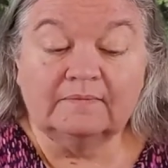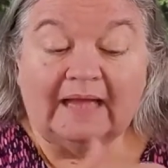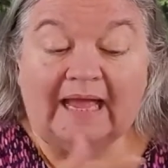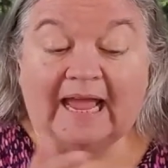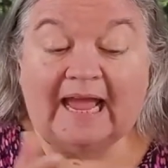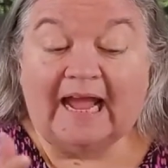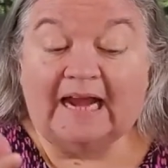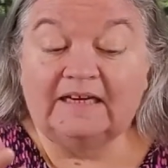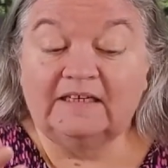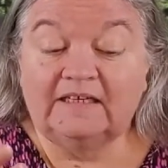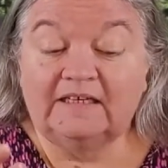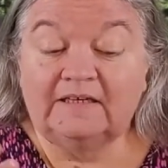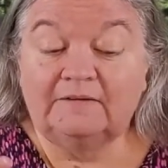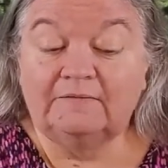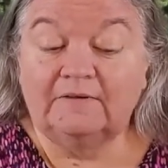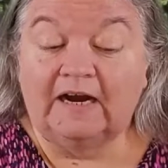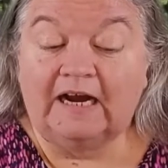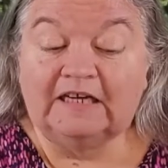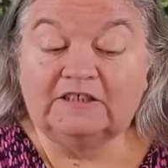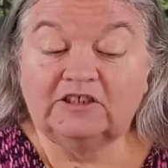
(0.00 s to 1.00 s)
acne,
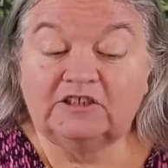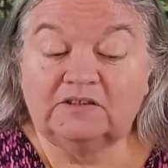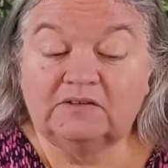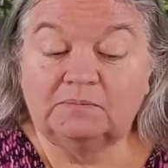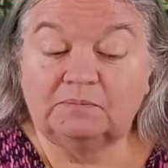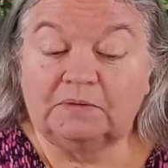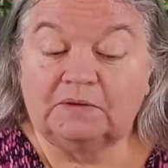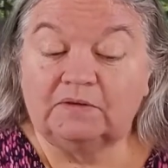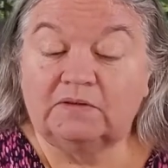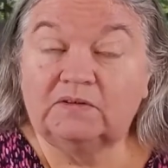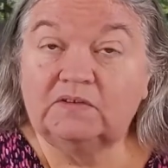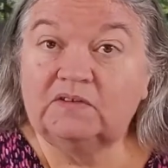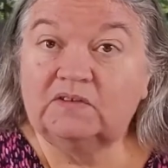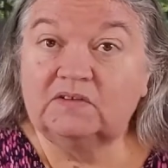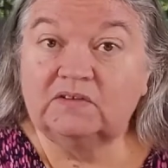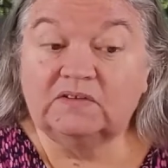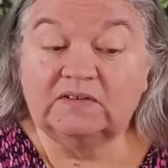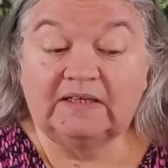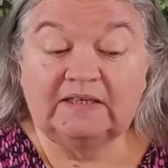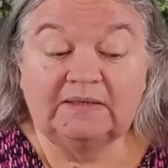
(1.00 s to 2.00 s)
rashes, burns,
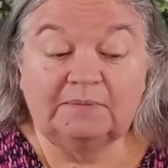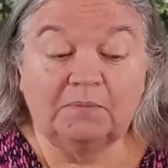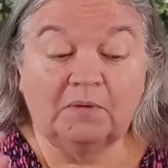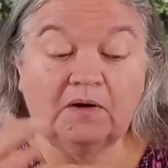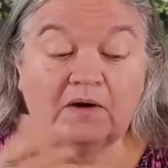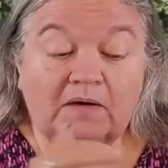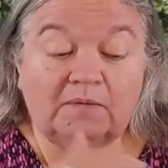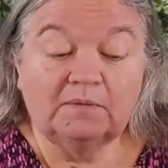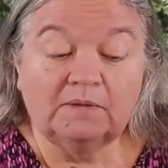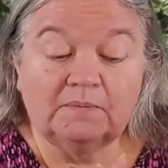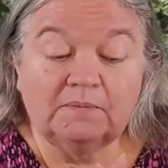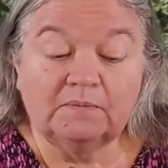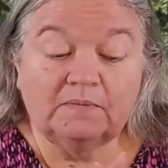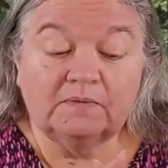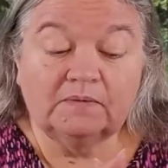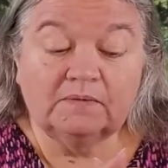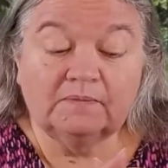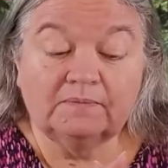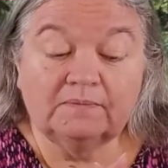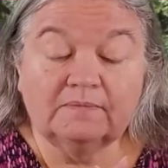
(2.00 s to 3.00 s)
and skin
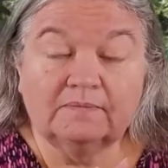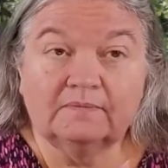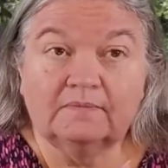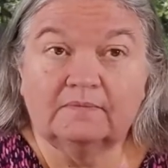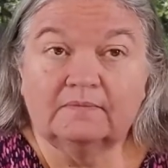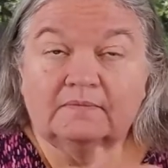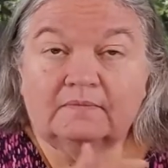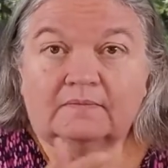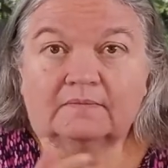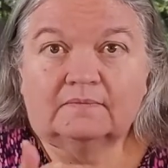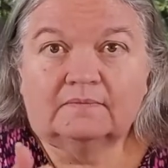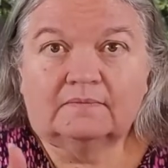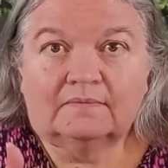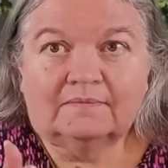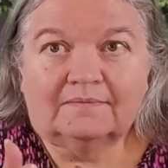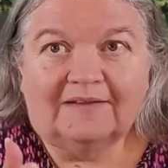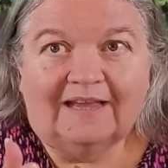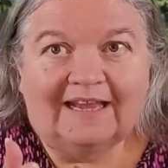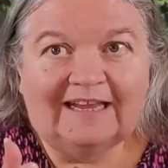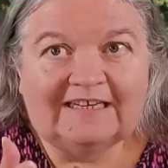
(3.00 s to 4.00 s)
problems,
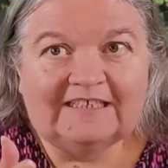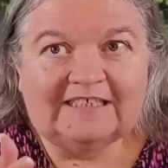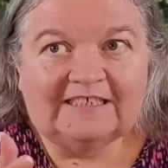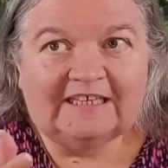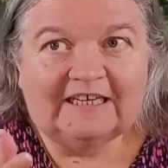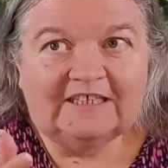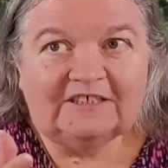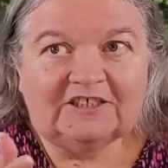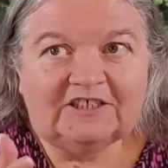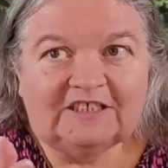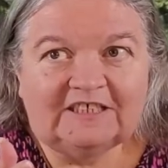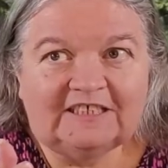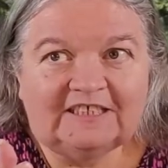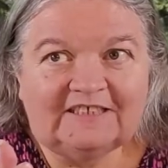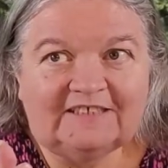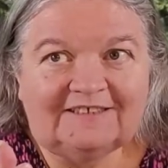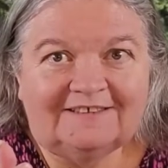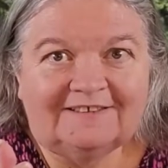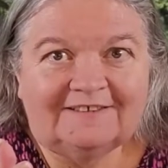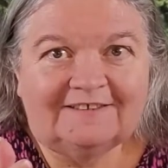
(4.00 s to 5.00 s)

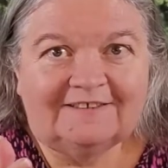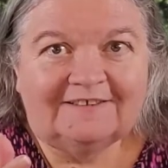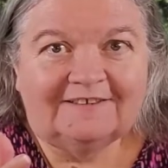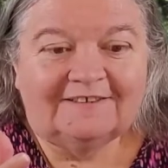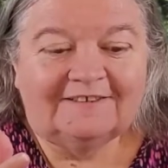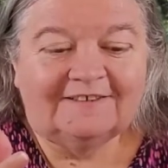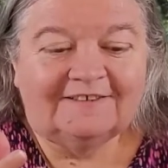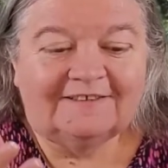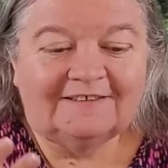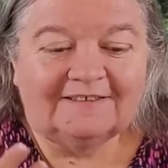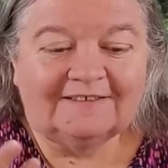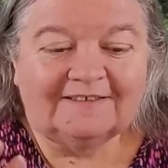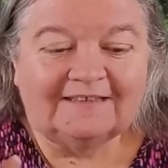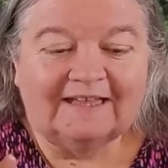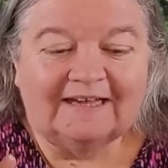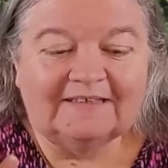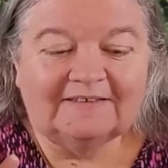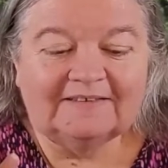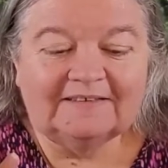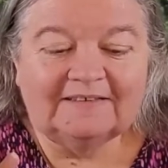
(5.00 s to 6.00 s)
ADHD,
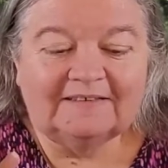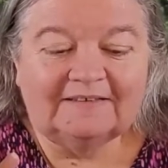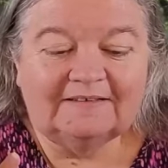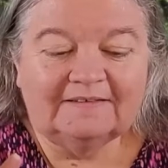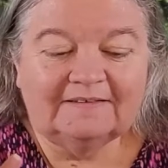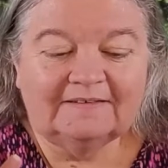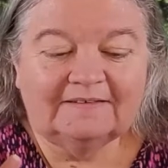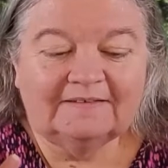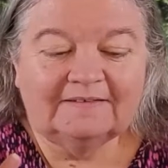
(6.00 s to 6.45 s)
dyslexia,